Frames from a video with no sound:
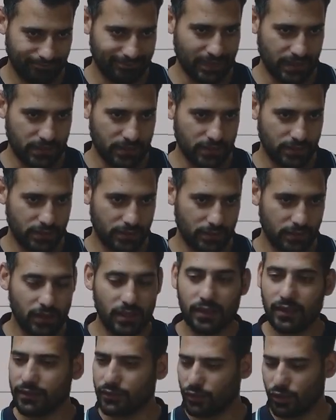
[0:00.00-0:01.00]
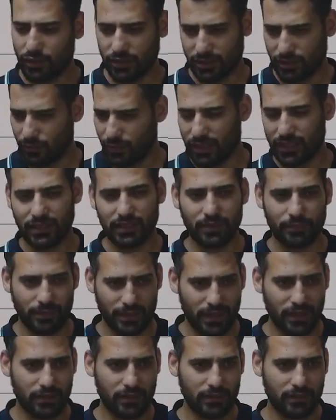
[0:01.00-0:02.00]
isn't it? Not the one in the
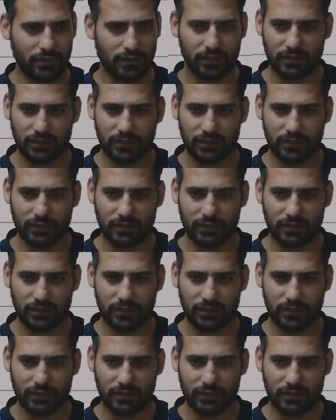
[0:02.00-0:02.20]
pen.